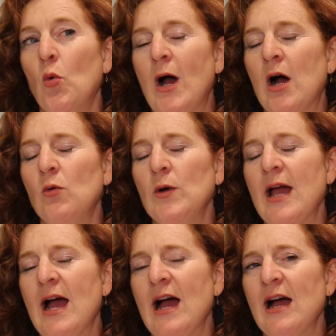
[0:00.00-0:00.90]
Well,
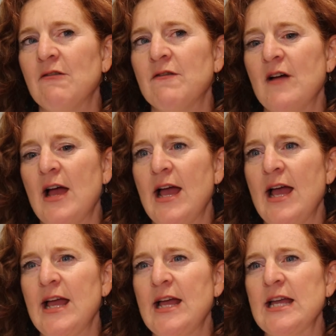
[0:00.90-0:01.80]
we have
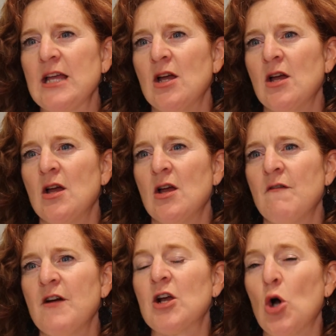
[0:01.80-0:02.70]
a
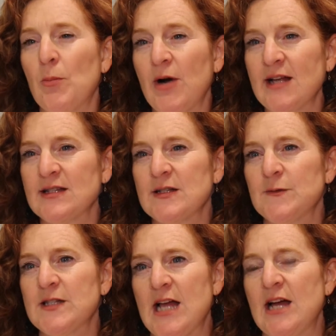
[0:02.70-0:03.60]
very
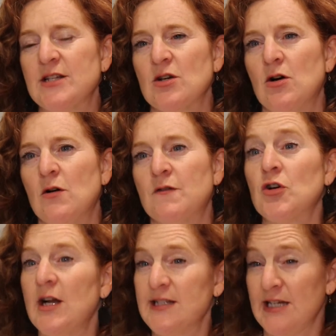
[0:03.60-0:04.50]
comprehensive set of
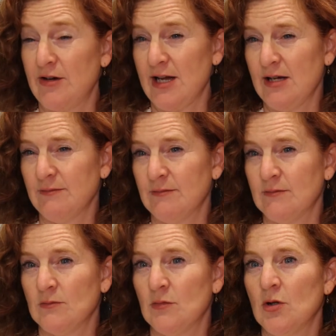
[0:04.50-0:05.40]
criteria
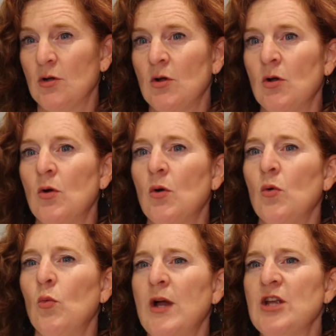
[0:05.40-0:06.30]

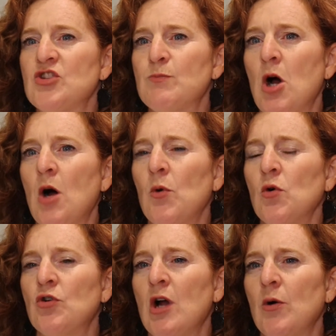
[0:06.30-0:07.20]
which palm
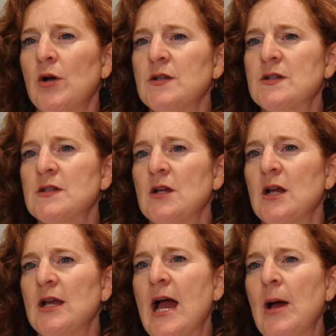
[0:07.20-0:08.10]
oil growers
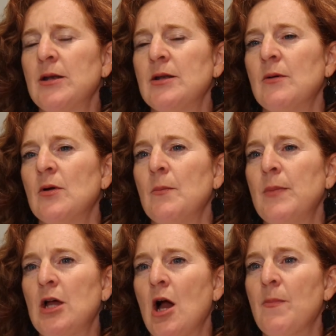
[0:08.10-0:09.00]
can
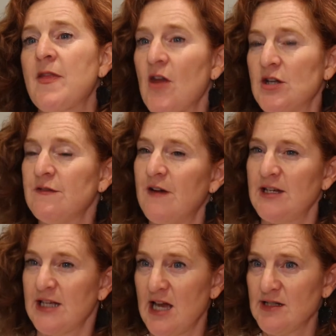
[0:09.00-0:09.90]
become
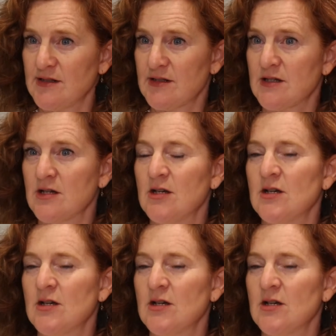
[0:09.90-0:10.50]
certified against.